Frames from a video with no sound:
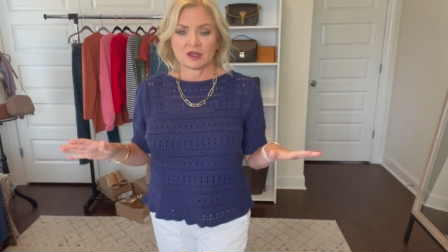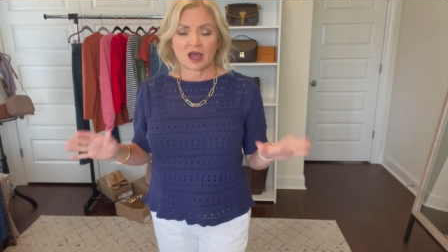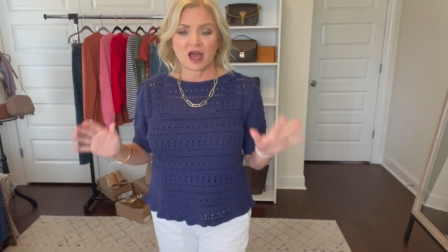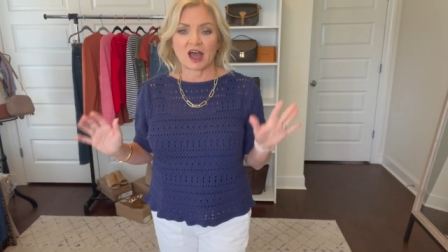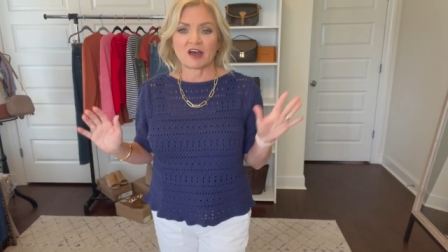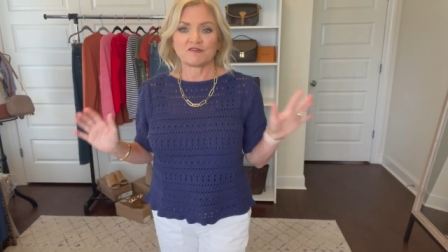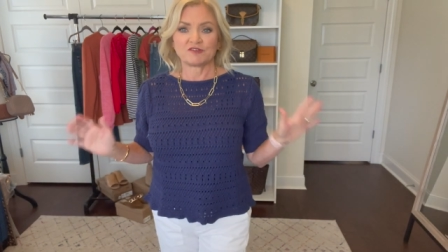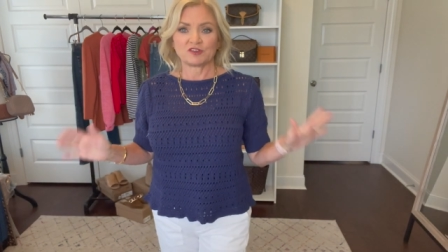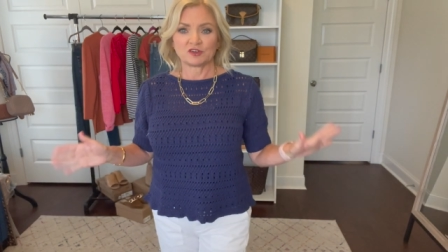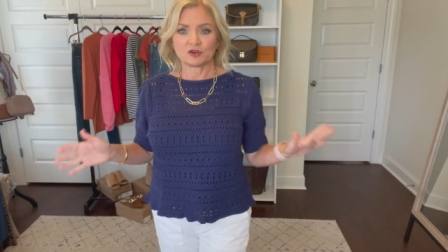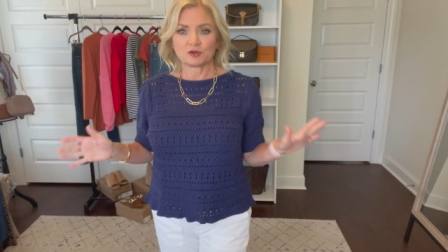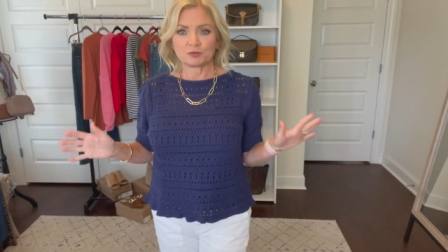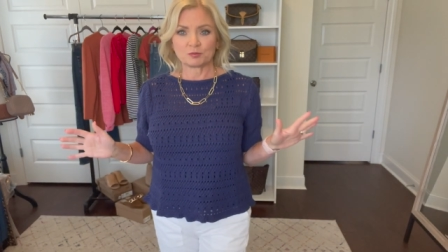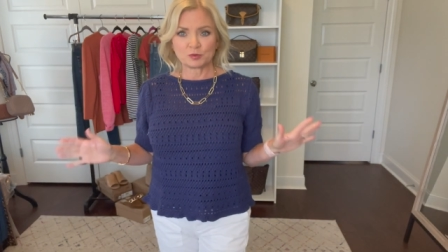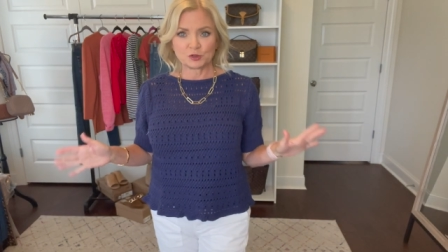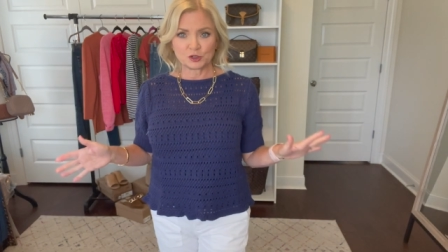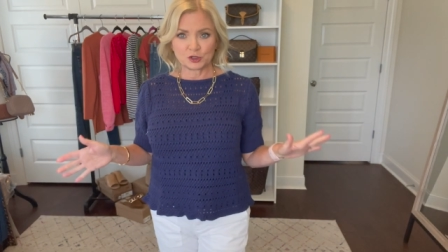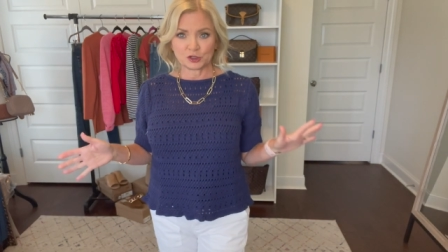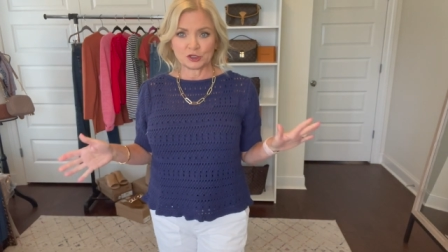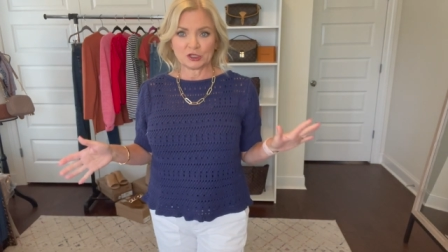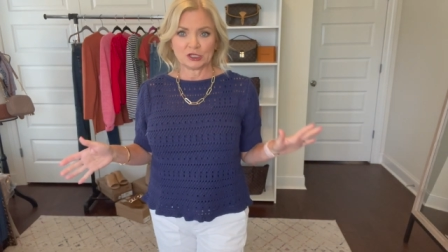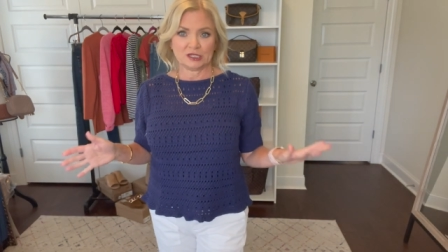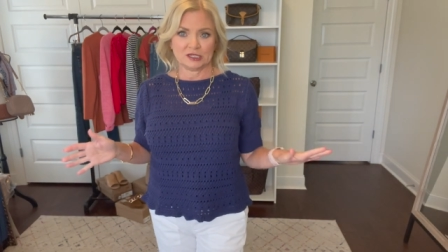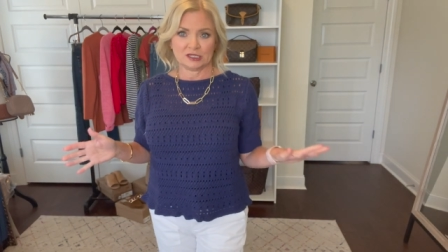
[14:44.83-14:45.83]
I feel
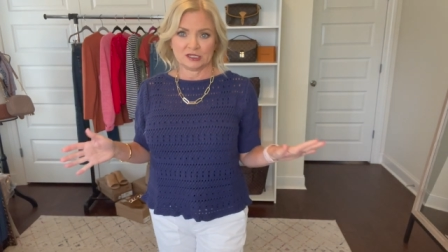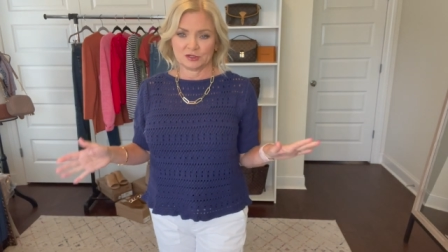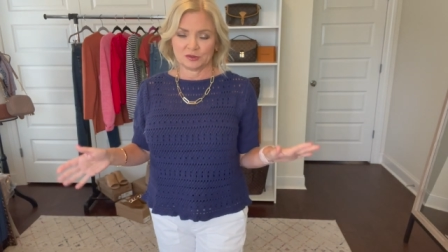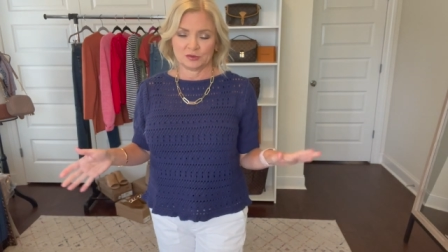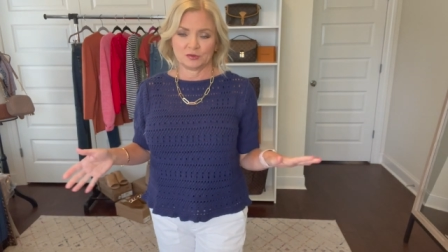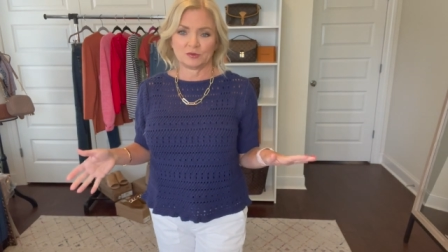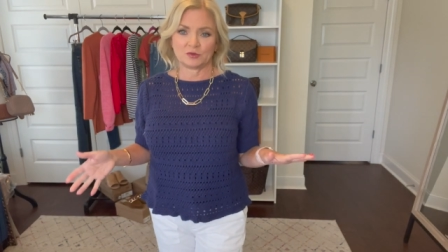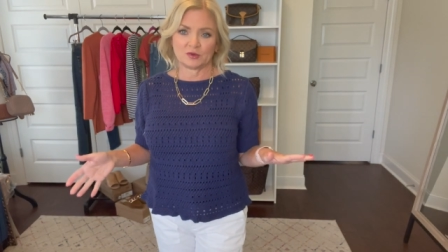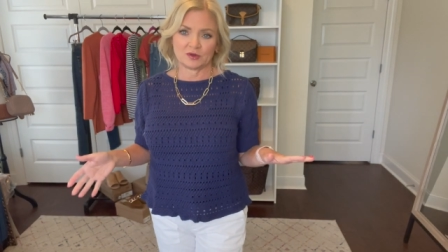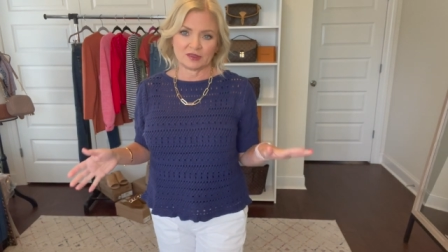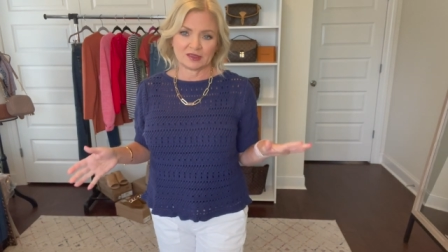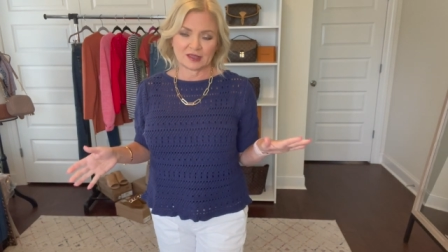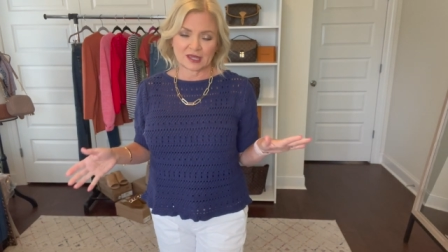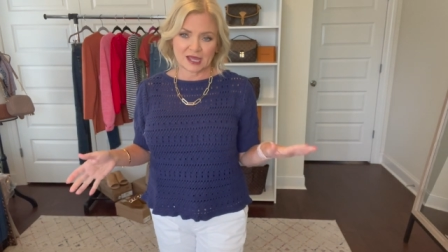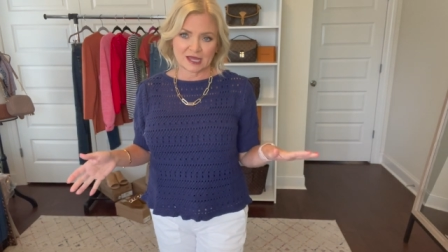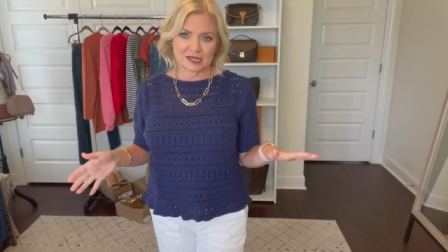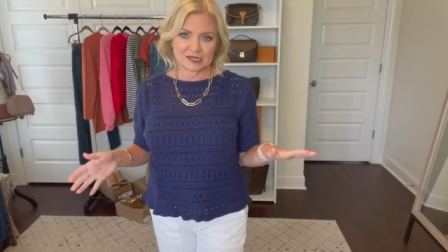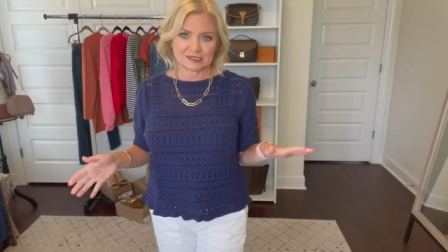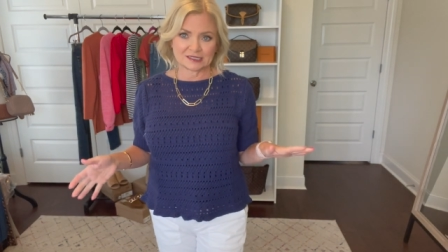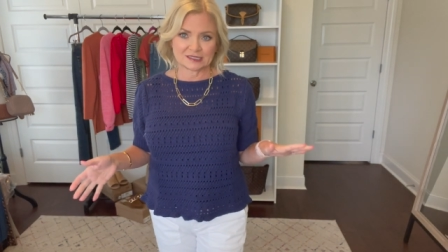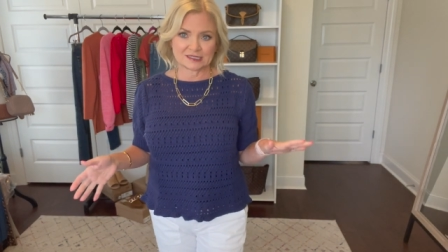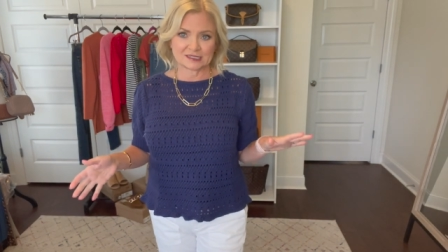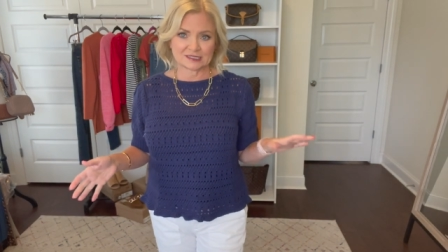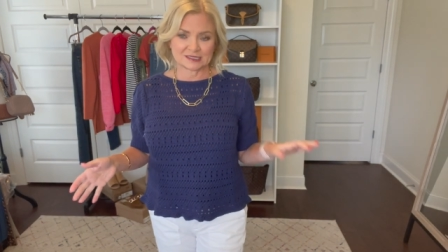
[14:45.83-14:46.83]
good with
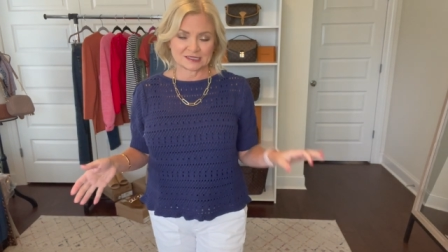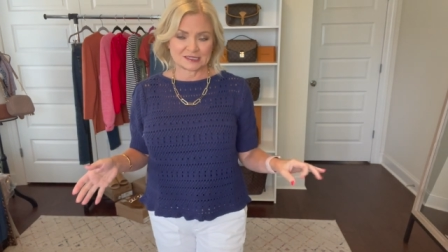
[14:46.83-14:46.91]
that